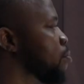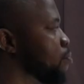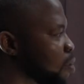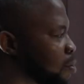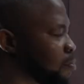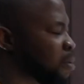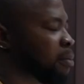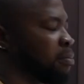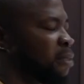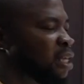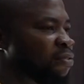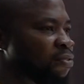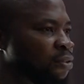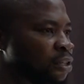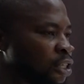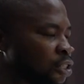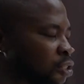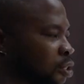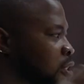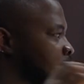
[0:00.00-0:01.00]
problem
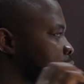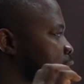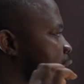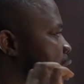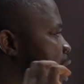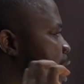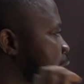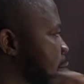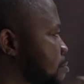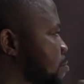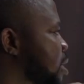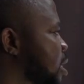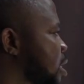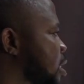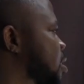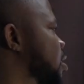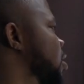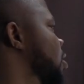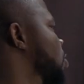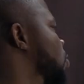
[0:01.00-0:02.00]
definition.
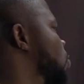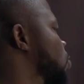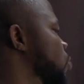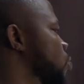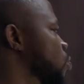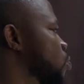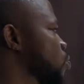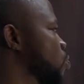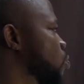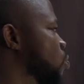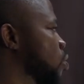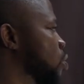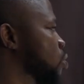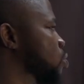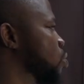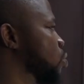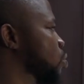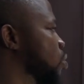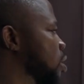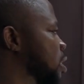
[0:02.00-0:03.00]
Ability to, we'll
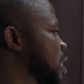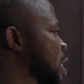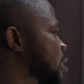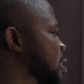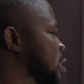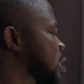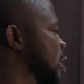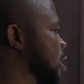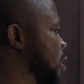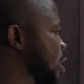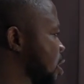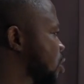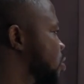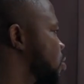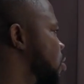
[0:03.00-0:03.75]
also talk that in our next